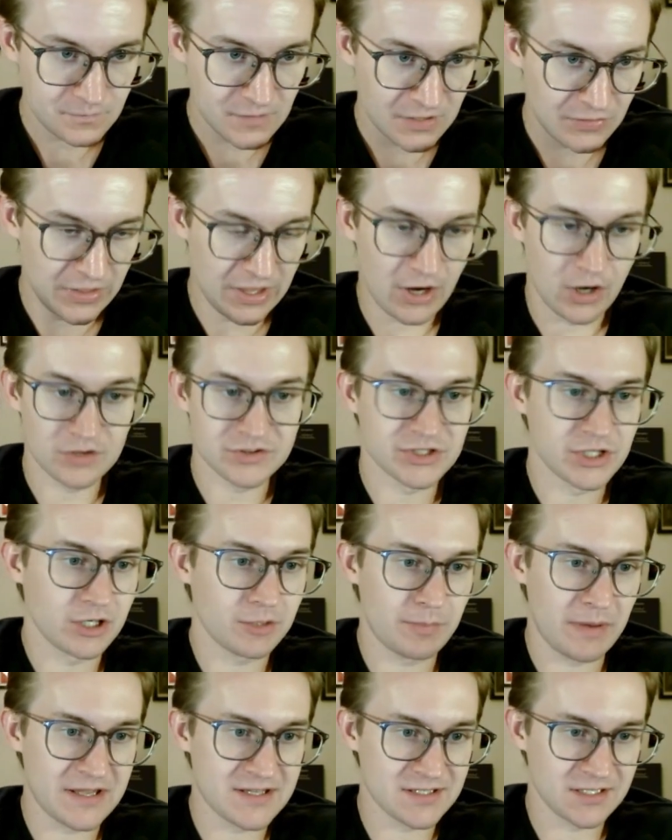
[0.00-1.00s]
They all took
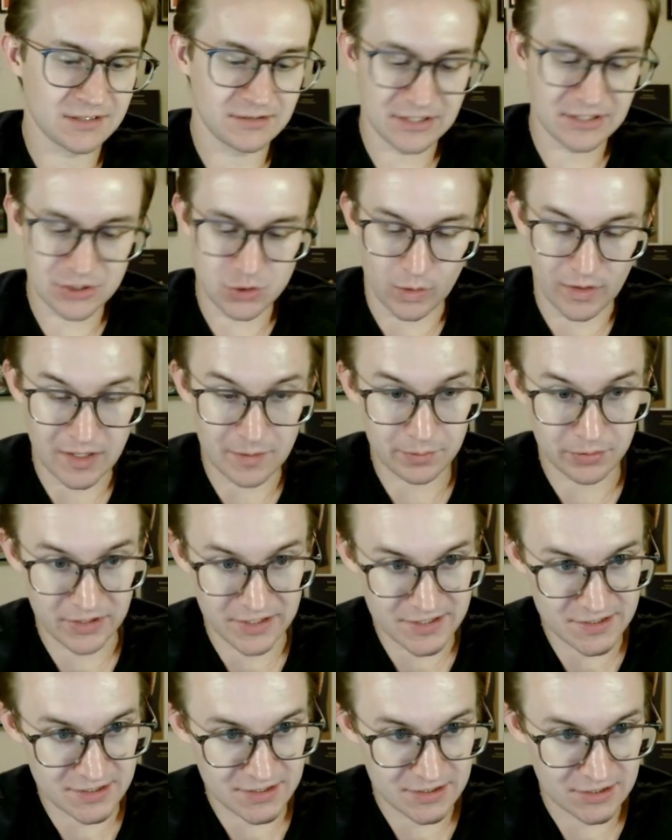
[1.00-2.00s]
basically
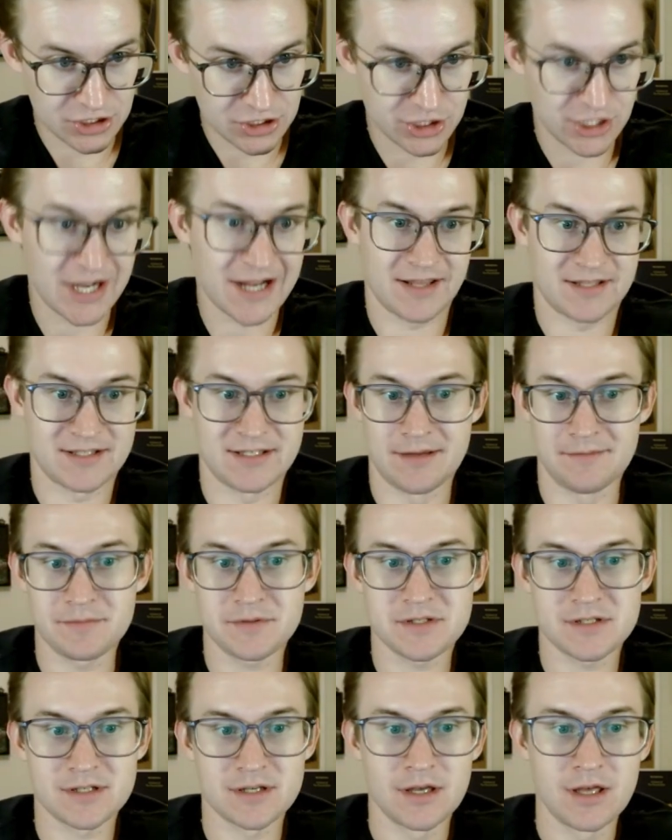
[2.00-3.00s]
20-plus shot
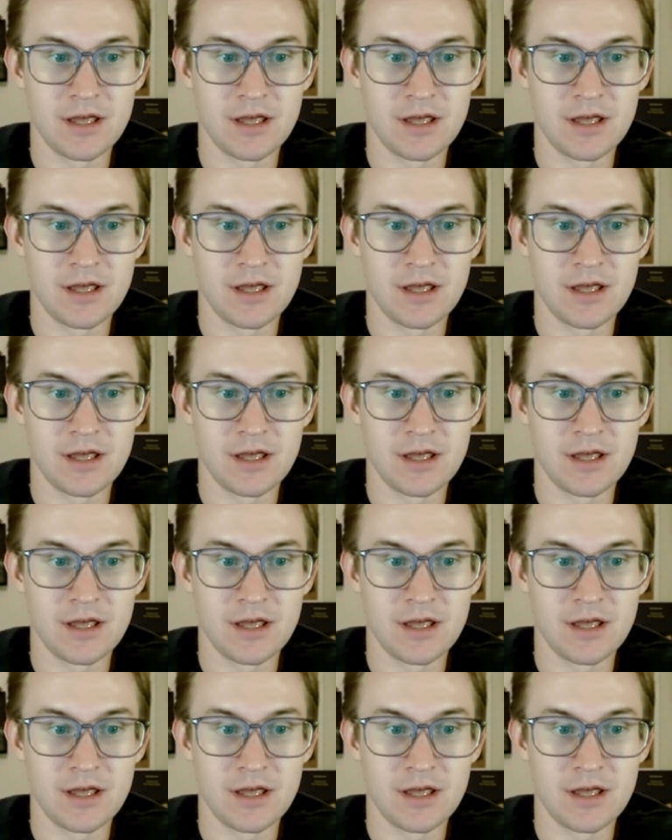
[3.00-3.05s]
attempts.